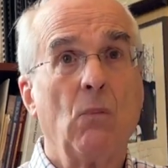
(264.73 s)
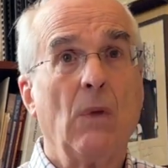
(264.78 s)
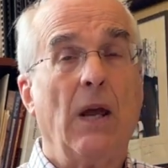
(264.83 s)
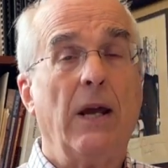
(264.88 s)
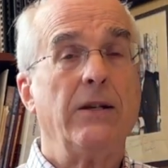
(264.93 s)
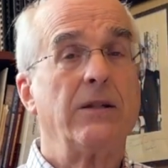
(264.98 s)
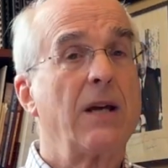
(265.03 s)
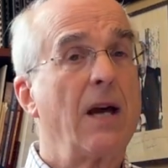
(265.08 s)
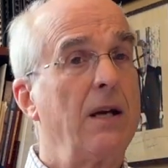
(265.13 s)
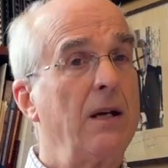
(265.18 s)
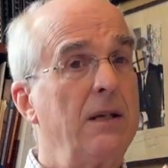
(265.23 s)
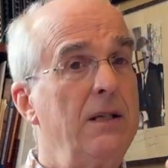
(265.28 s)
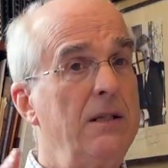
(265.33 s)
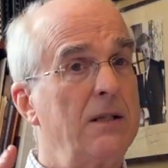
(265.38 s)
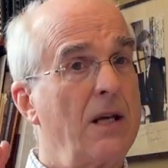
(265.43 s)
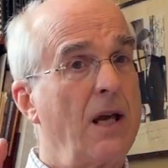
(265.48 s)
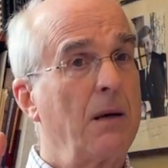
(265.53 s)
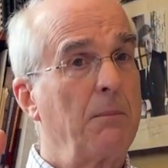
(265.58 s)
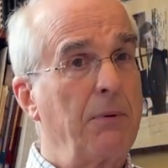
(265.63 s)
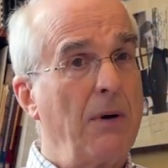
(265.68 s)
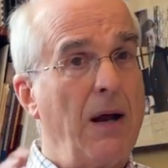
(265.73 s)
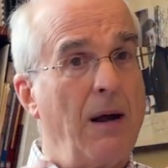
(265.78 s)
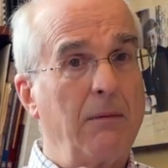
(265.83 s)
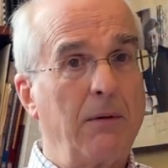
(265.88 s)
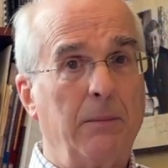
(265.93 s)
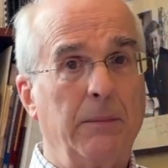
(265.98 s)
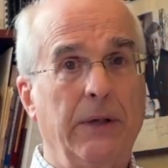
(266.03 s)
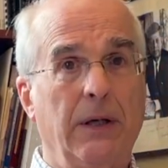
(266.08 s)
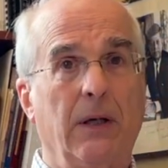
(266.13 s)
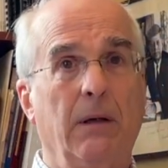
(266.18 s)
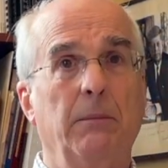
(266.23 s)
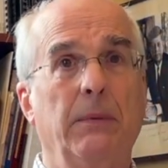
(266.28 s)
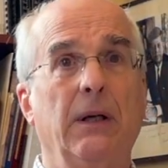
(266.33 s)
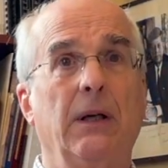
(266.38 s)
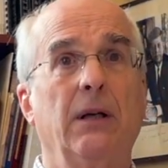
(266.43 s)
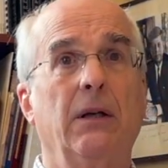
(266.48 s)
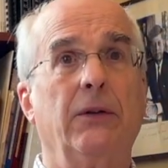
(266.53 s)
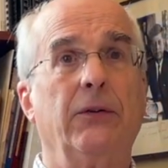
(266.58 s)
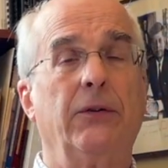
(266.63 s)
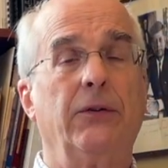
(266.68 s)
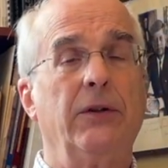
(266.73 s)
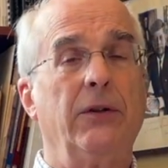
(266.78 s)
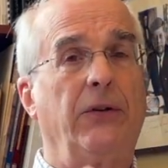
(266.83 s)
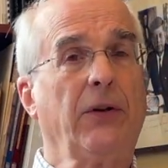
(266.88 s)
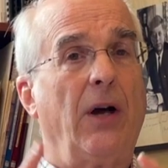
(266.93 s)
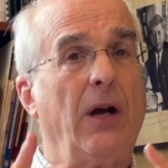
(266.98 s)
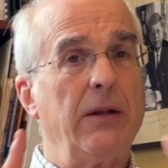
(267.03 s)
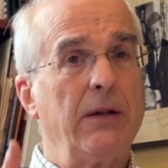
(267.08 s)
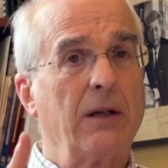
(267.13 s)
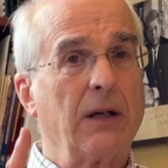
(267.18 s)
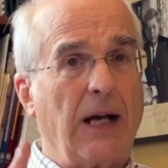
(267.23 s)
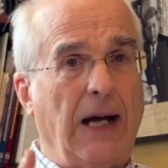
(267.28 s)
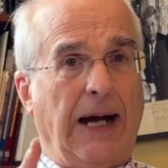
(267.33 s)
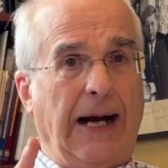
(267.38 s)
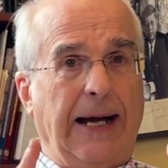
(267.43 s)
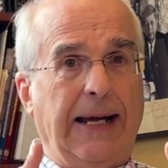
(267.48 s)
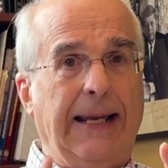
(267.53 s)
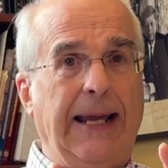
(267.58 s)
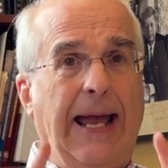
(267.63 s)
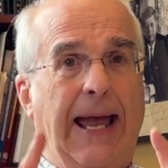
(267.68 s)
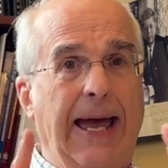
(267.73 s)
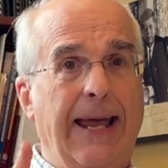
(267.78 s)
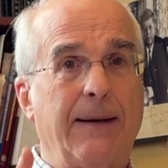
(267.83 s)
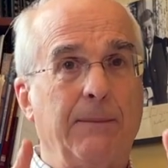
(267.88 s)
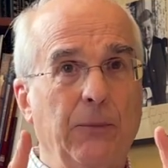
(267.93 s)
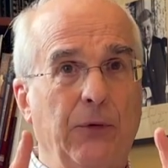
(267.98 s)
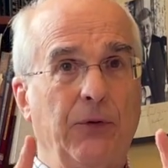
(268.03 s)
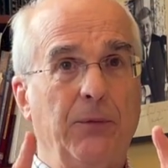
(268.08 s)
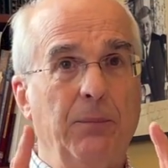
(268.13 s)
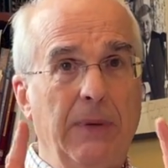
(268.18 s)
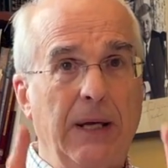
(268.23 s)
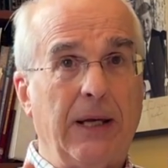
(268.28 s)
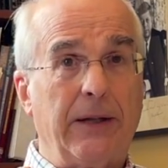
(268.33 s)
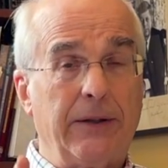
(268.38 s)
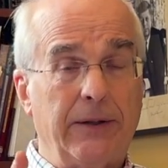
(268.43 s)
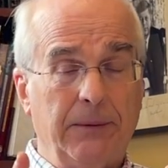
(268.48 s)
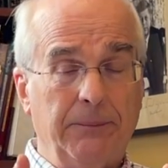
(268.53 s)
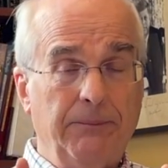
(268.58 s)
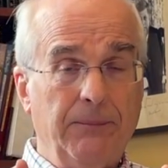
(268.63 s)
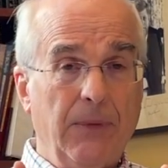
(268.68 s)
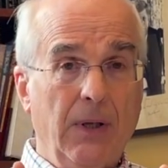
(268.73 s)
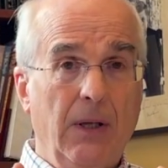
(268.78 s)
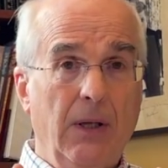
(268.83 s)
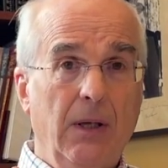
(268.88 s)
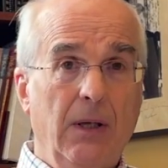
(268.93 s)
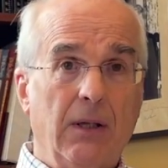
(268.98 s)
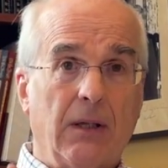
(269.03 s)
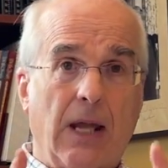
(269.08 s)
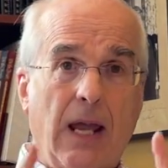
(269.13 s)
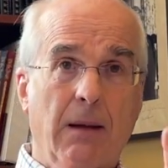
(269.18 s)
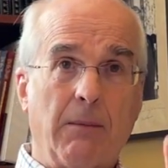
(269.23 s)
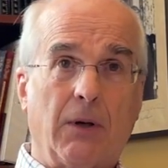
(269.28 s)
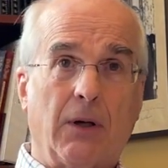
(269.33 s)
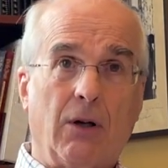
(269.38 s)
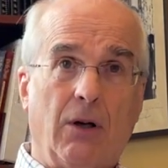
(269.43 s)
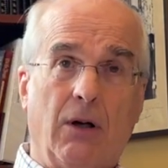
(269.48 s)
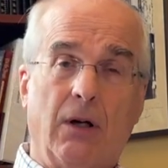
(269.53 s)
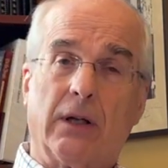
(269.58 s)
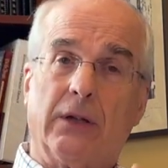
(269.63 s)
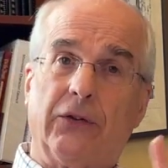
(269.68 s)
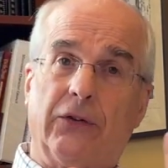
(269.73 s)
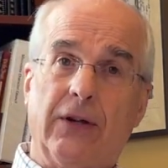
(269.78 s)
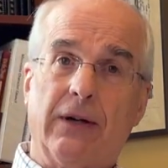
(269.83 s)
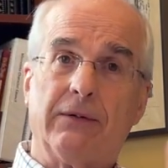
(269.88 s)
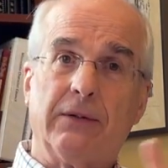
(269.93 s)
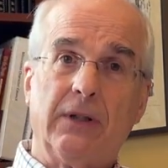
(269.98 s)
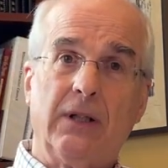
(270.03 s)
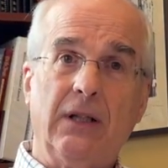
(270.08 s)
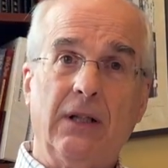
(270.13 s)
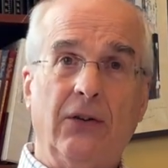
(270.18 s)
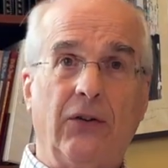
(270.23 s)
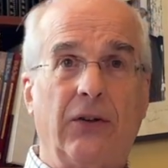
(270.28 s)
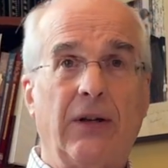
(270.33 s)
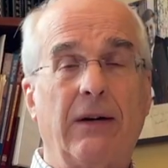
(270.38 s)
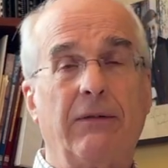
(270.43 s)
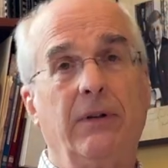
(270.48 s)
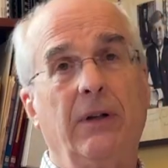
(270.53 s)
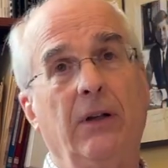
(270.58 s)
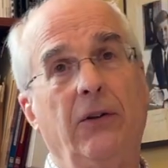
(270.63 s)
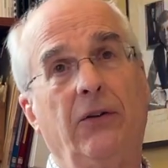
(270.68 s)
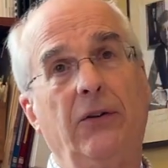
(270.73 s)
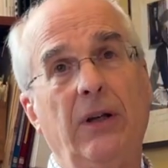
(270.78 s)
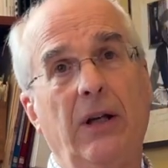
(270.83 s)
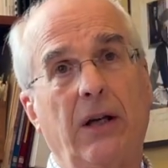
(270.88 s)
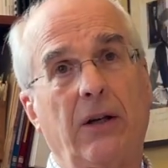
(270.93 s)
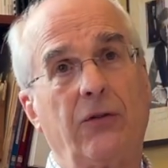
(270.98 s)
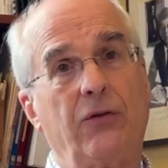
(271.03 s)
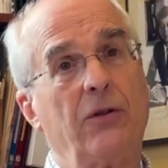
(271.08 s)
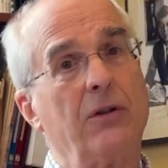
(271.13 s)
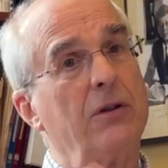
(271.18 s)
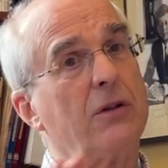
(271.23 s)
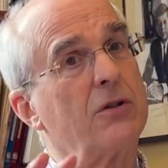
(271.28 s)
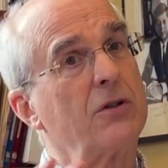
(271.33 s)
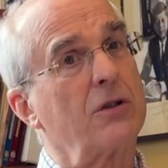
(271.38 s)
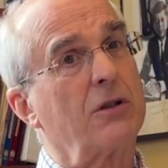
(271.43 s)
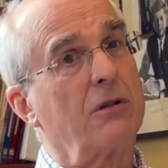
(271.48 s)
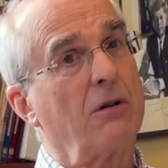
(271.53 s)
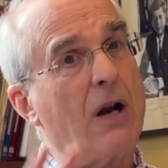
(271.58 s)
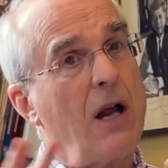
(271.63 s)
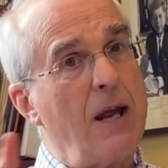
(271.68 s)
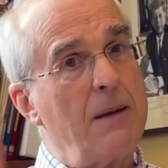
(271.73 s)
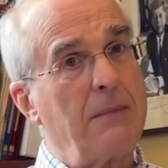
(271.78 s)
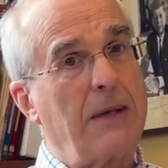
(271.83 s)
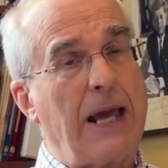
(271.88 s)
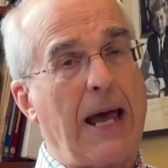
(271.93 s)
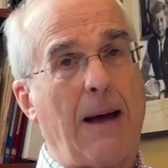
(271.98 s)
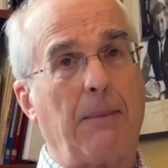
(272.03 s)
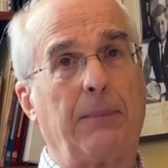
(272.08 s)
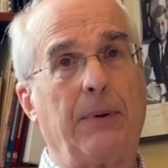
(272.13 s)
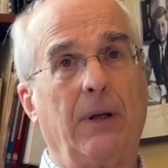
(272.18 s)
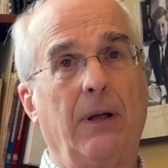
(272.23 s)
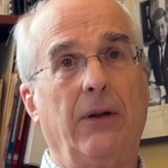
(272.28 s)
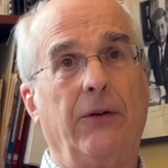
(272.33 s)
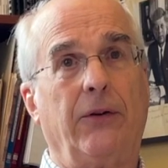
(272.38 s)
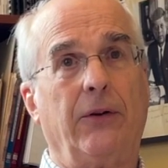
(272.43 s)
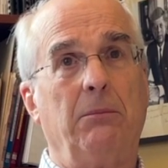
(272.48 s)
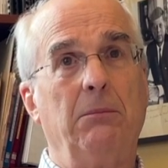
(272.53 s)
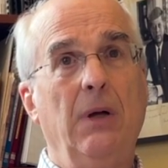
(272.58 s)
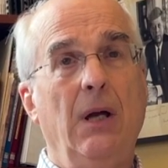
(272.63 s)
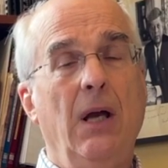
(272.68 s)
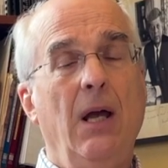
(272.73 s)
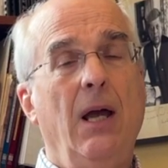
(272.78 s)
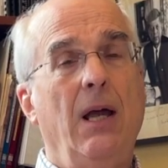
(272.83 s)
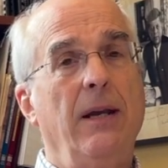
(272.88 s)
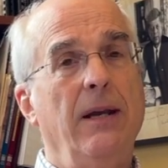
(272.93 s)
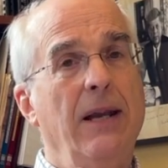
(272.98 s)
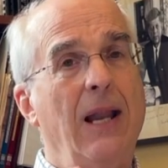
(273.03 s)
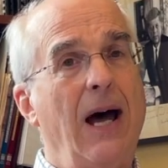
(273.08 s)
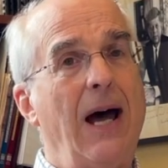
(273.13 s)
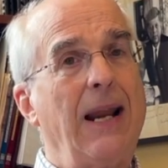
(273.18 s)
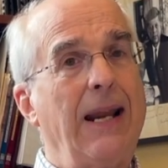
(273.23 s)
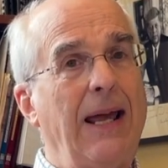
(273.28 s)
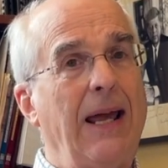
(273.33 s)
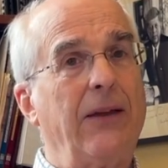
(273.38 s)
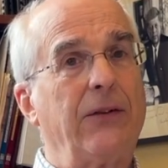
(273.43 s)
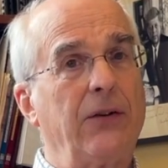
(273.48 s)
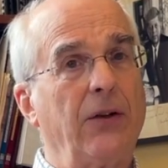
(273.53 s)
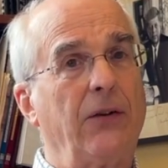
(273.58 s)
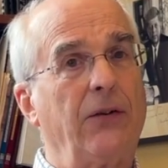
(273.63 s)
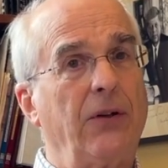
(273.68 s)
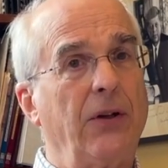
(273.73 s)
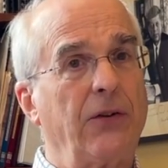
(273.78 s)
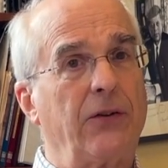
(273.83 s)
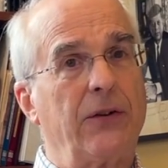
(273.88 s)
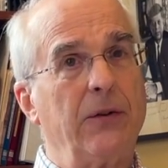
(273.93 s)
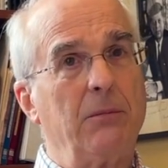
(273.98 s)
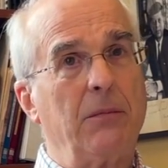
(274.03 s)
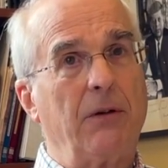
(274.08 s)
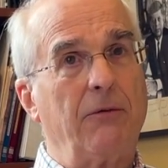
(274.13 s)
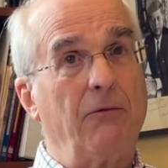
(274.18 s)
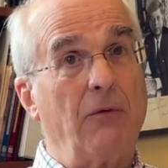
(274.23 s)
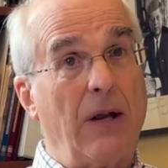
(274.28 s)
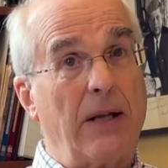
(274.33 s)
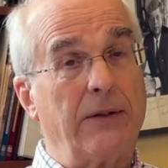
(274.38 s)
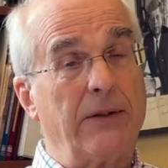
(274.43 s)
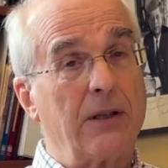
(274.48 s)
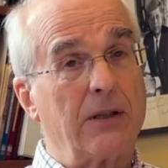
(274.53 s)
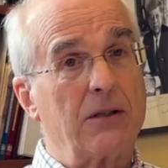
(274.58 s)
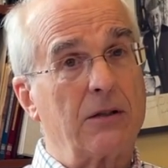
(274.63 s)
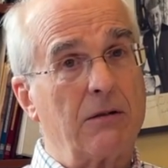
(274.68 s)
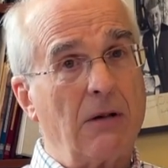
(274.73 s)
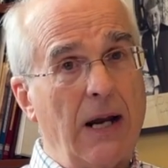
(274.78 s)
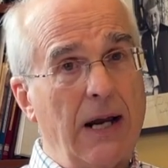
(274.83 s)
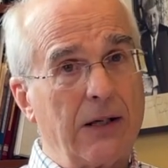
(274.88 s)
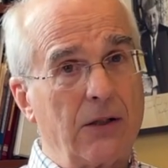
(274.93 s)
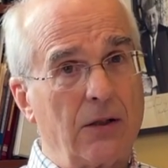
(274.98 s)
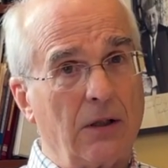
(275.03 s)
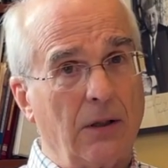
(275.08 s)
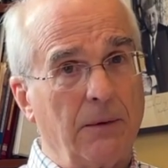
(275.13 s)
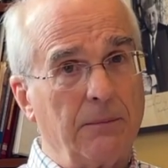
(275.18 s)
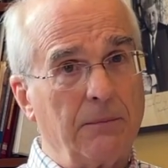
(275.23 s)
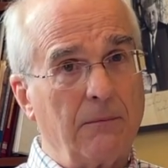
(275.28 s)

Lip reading: He's got a problem here, because this other guy, Adam Smith, came along in 1776 to describe capitalism not as a system of rent extraction,